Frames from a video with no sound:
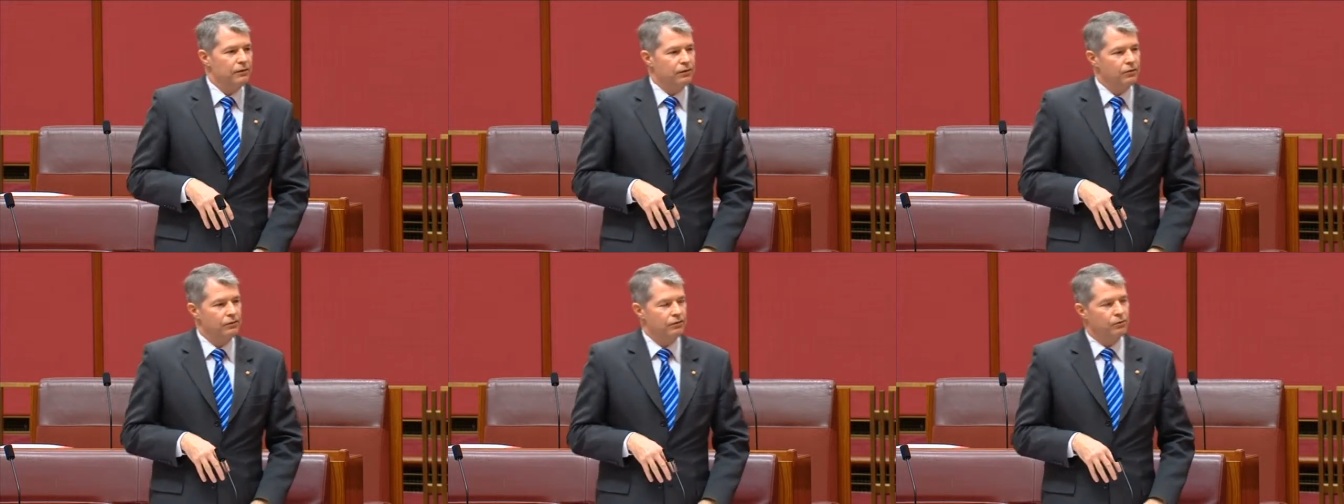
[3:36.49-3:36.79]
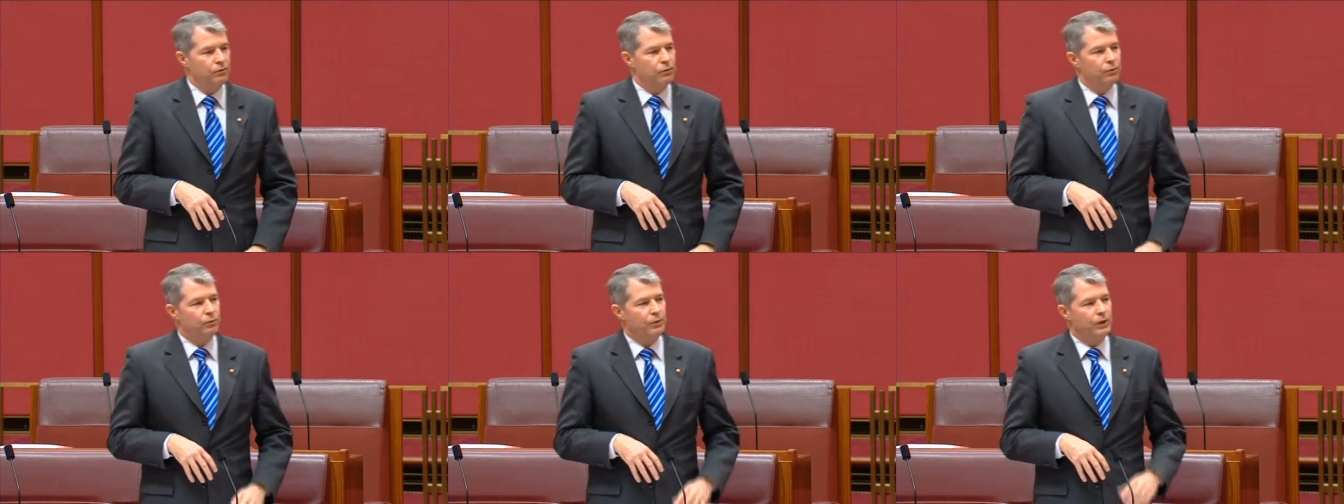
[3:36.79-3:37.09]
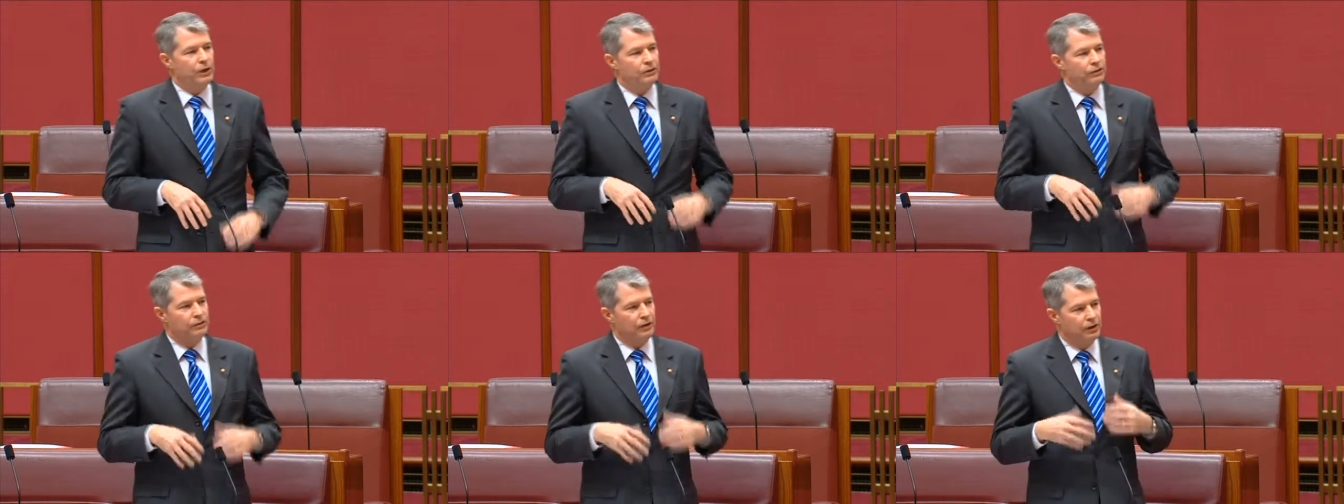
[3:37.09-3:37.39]
issue
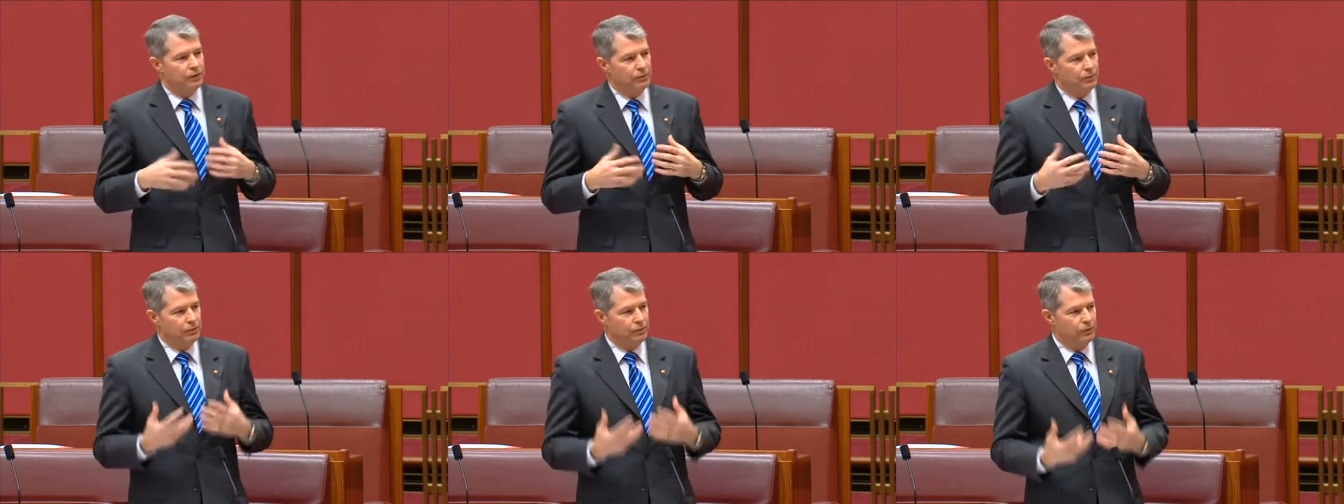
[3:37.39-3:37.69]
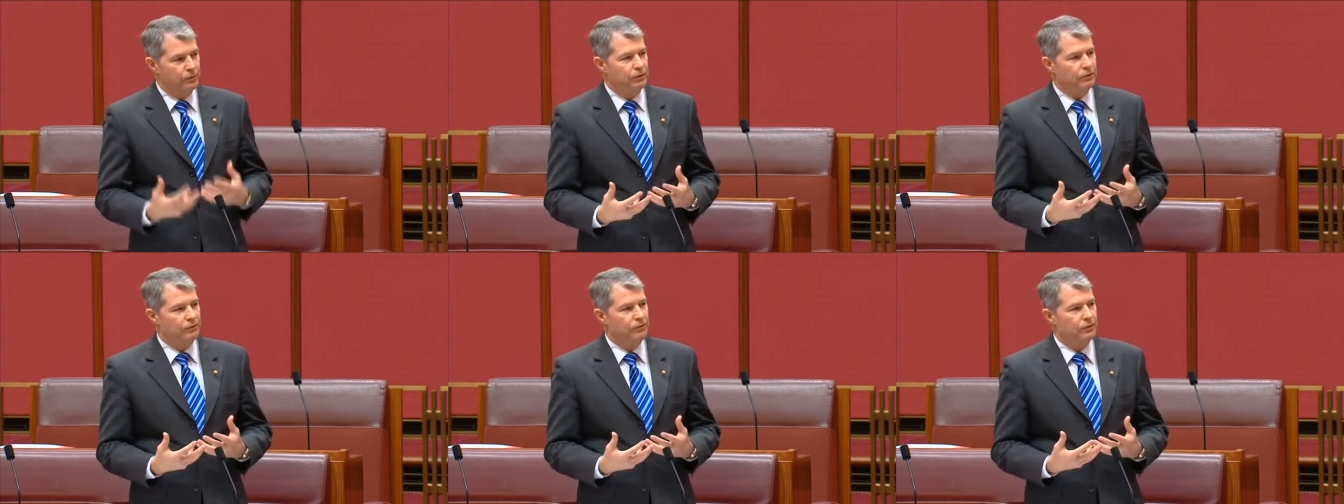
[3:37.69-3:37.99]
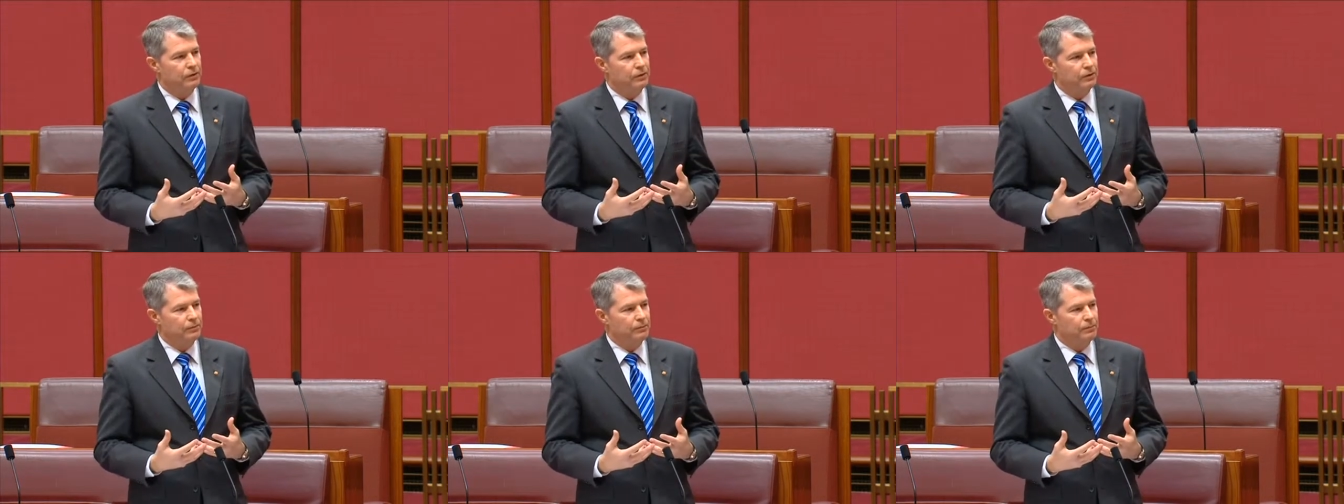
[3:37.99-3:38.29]
around data
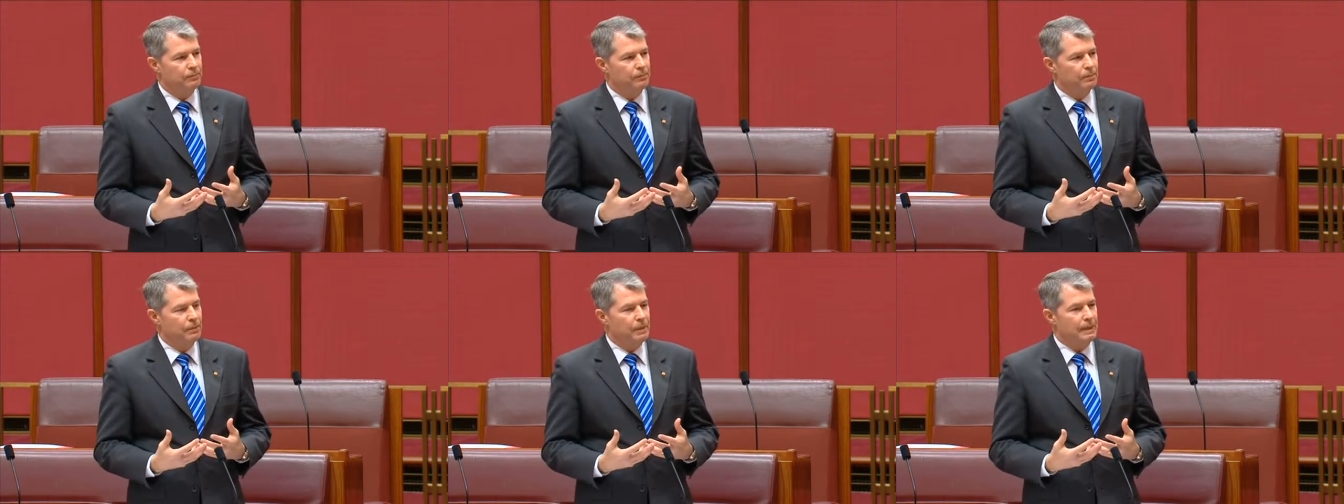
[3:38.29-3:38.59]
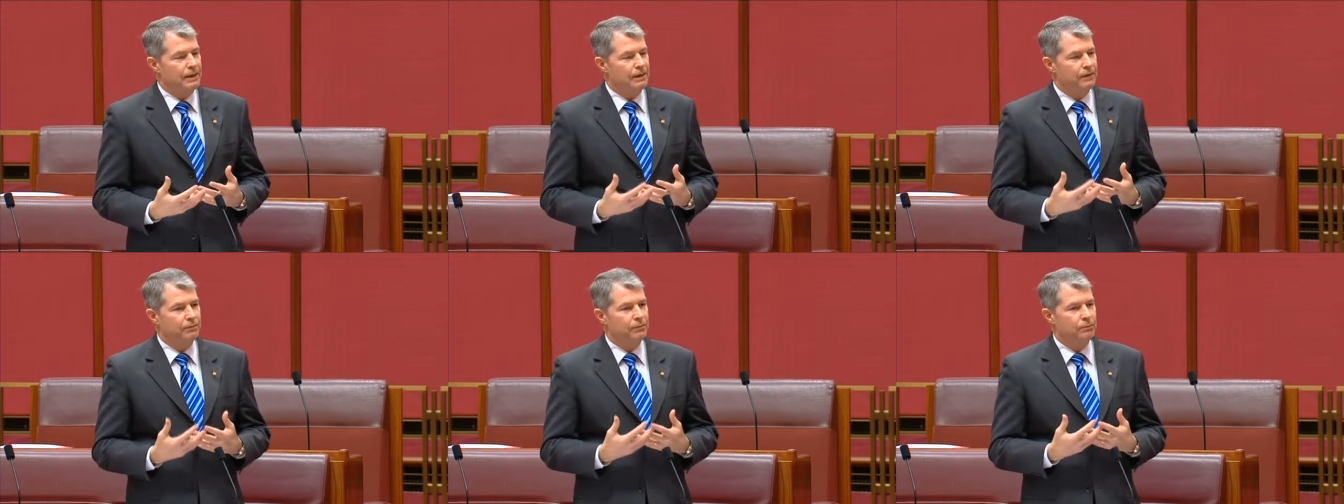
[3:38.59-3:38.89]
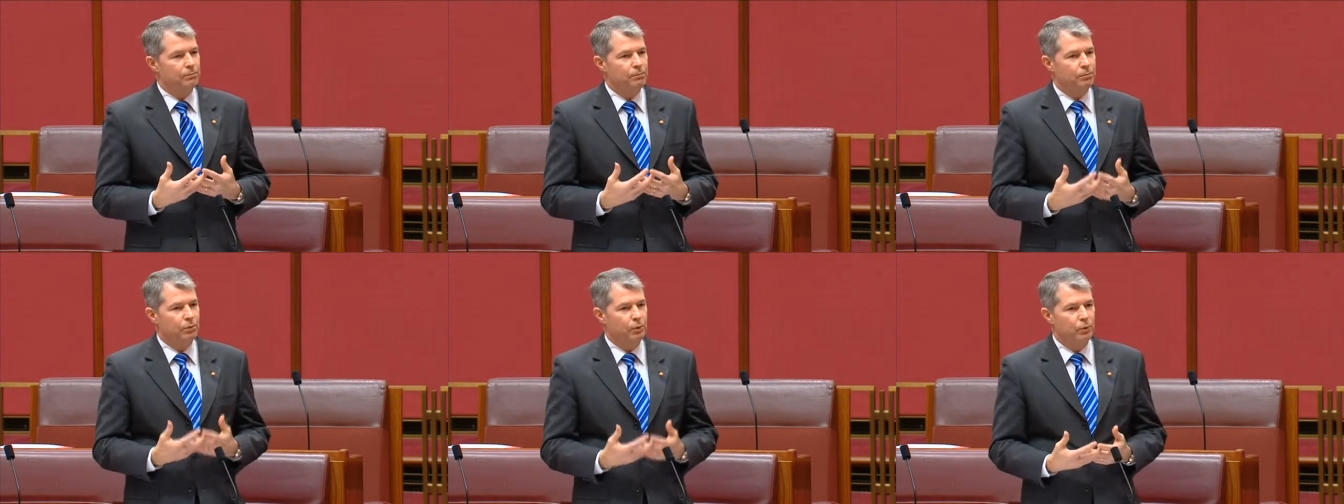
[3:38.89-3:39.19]
privacy is
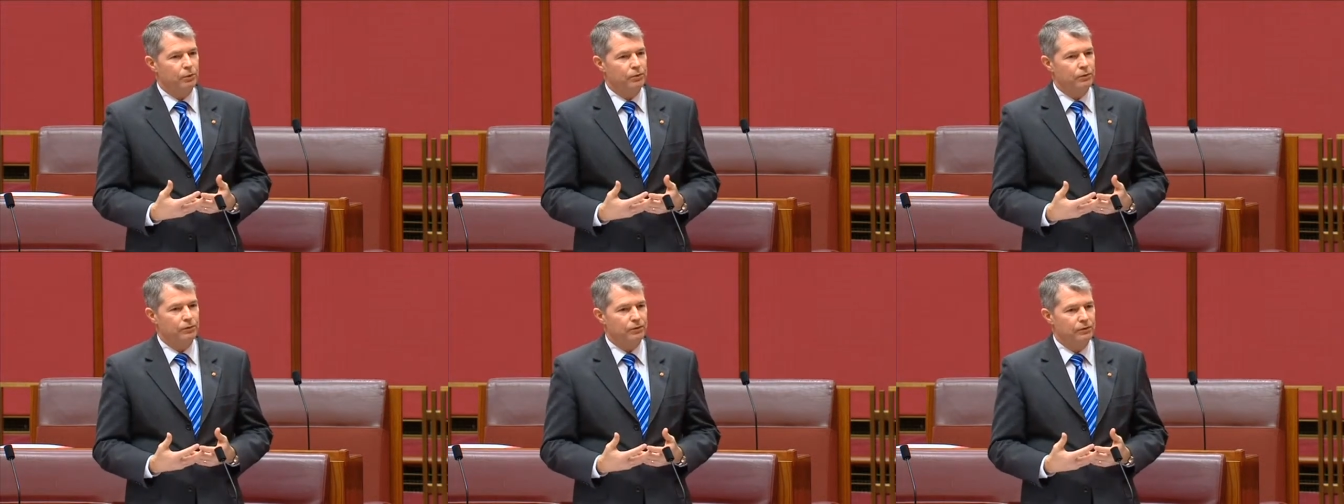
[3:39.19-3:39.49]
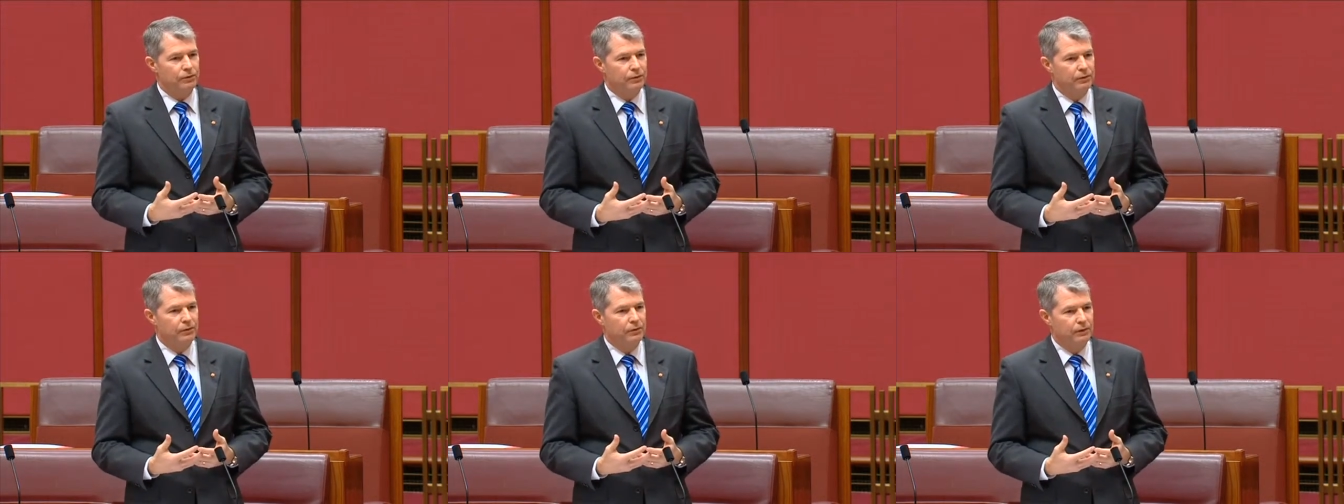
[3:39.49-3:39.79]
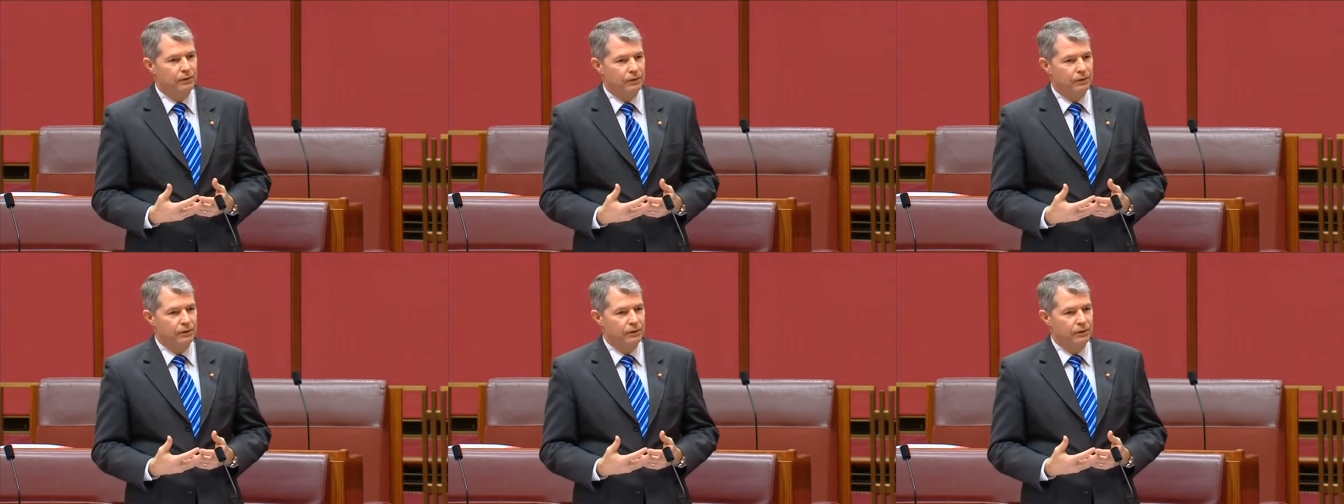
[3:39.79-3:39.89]
important.